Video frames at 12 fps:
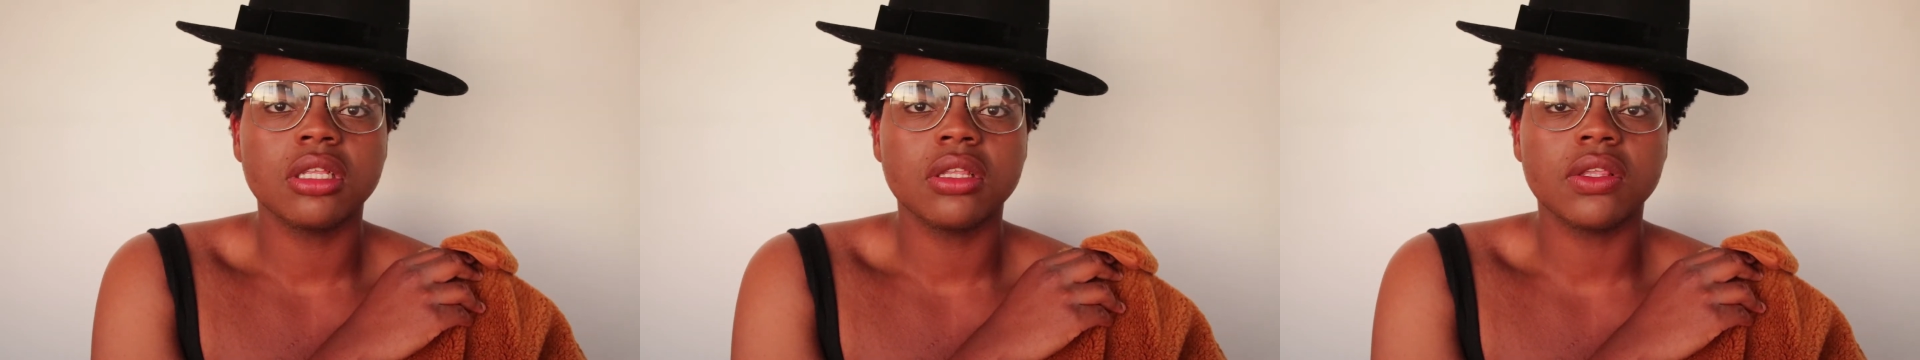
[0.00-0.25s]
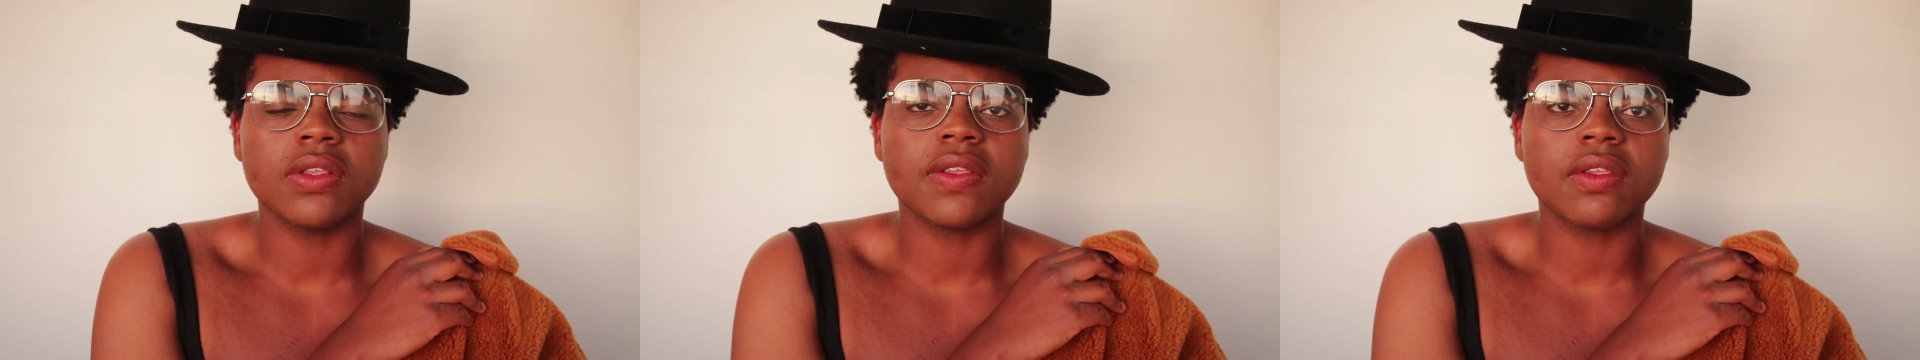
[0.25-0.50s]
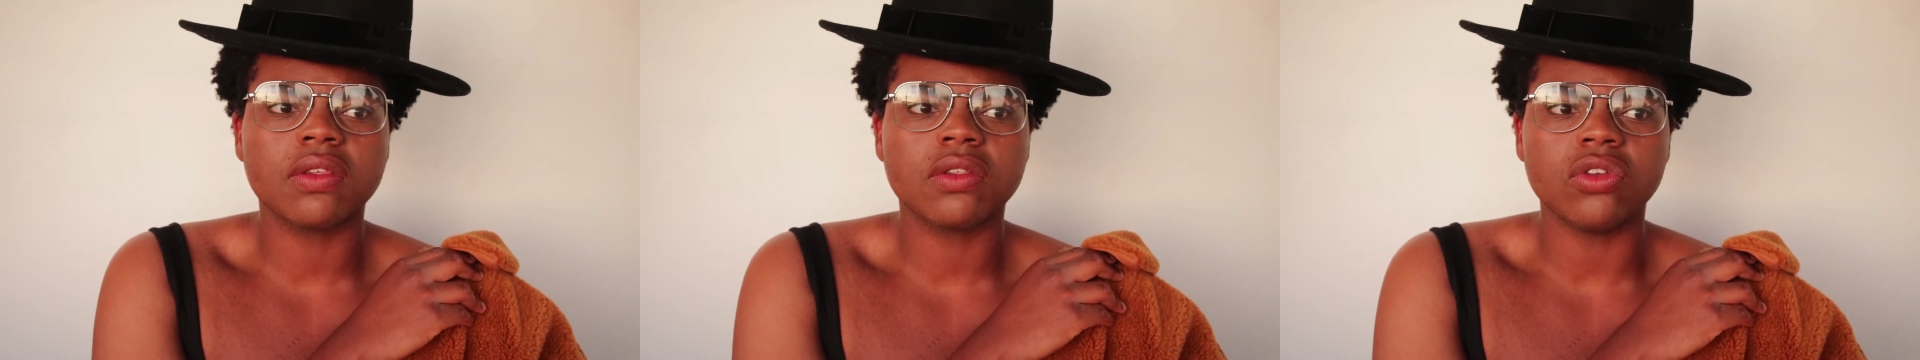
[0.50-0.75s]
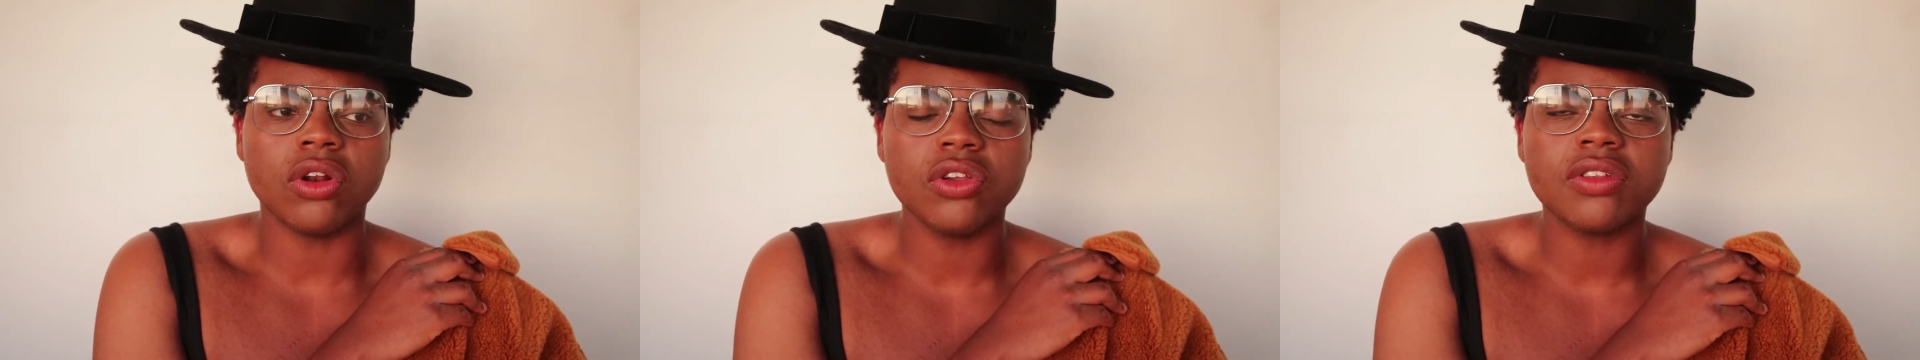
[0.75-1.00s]

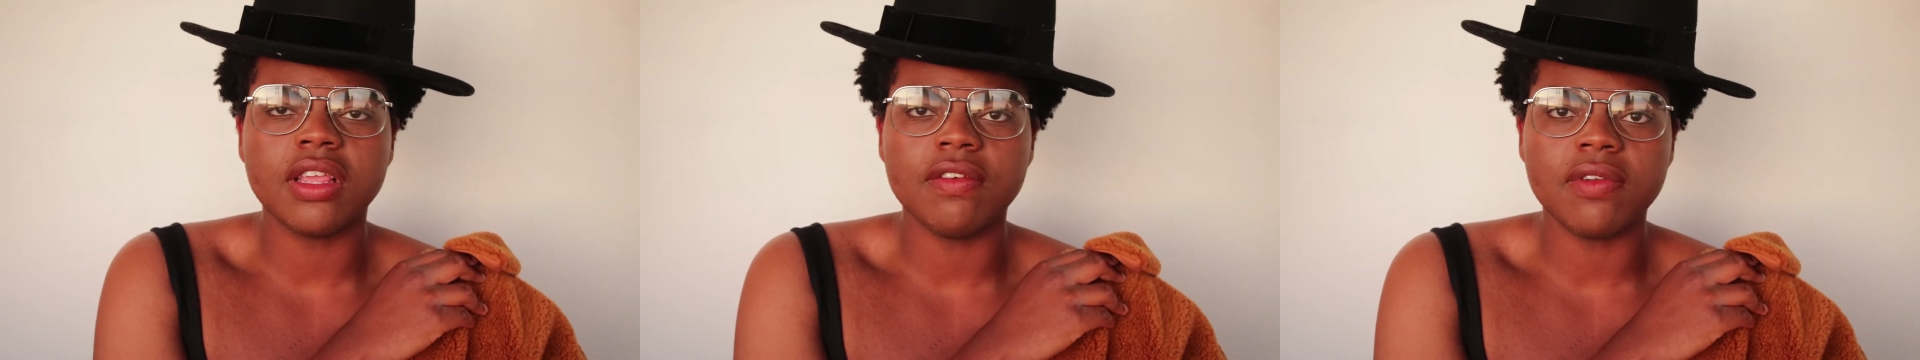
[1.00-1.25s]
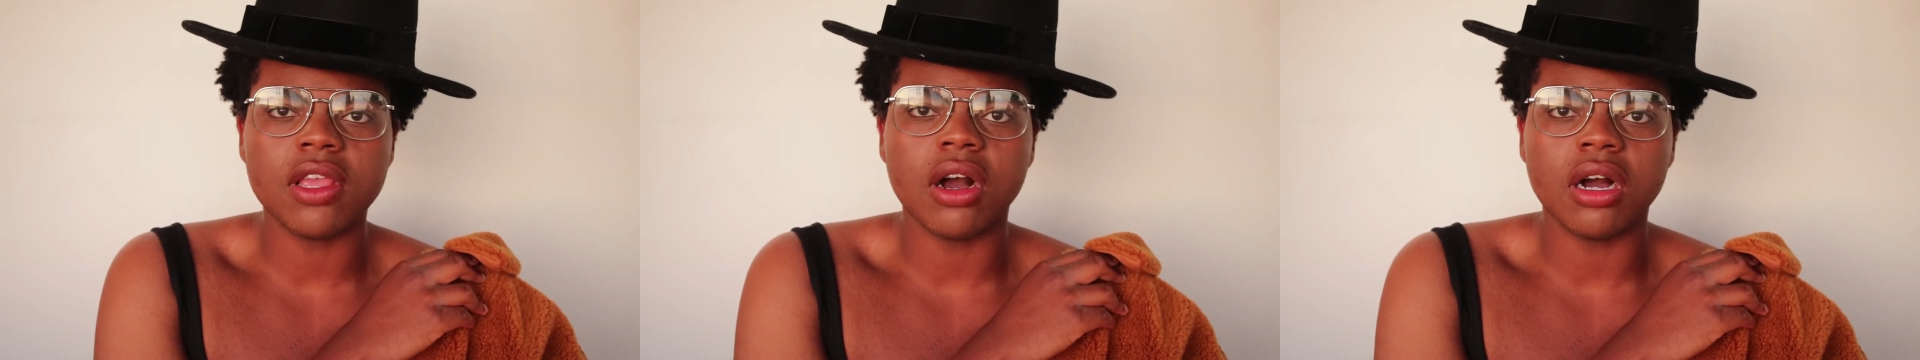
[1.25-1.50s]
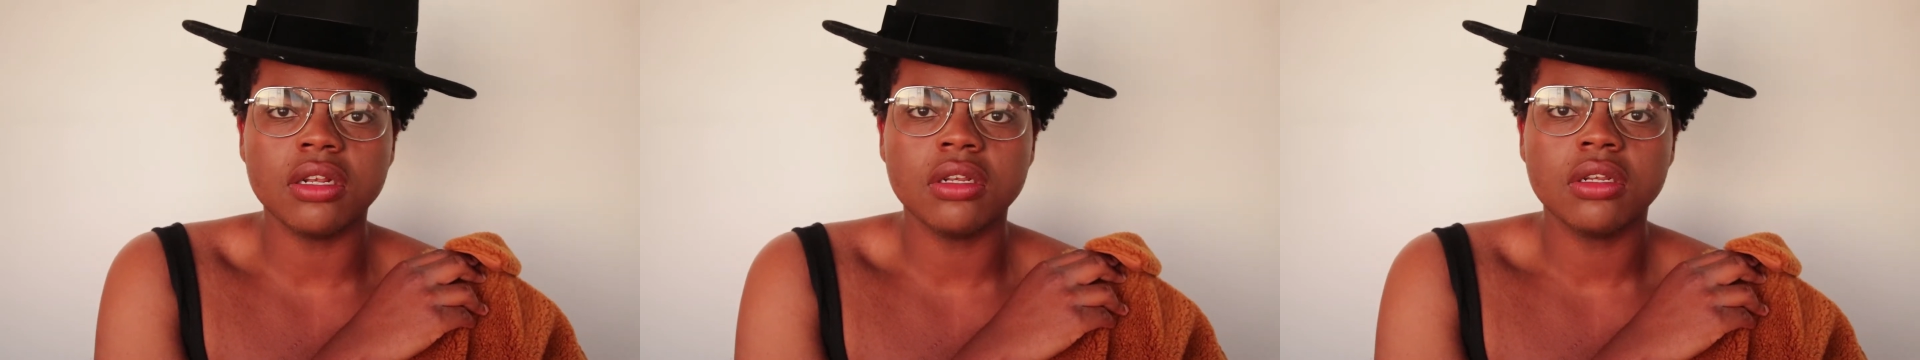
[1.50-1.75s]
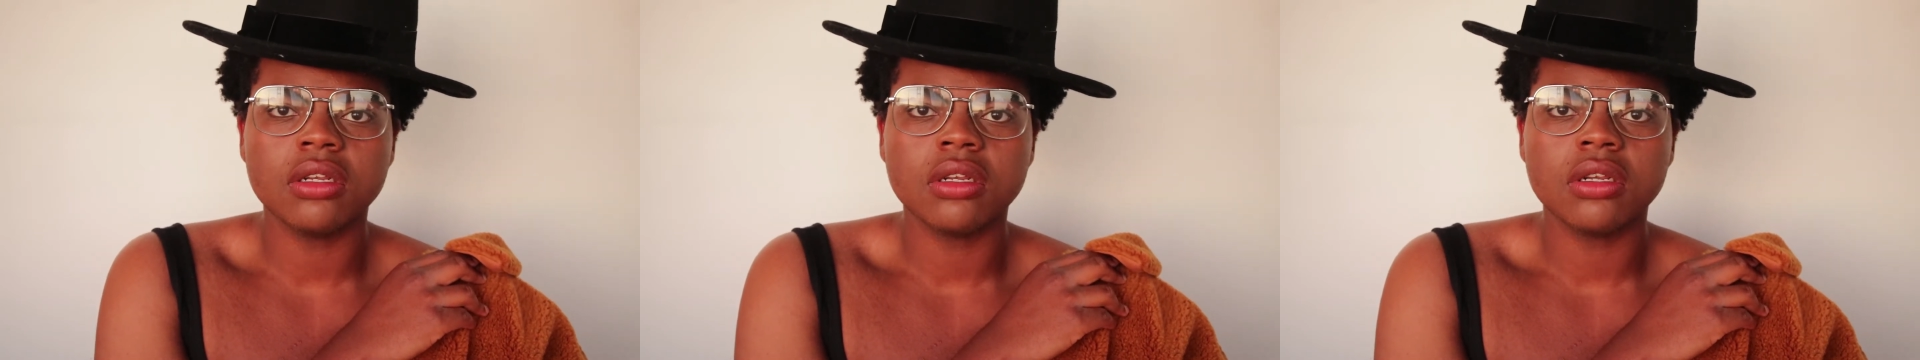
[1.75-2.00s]
just turn your TV on,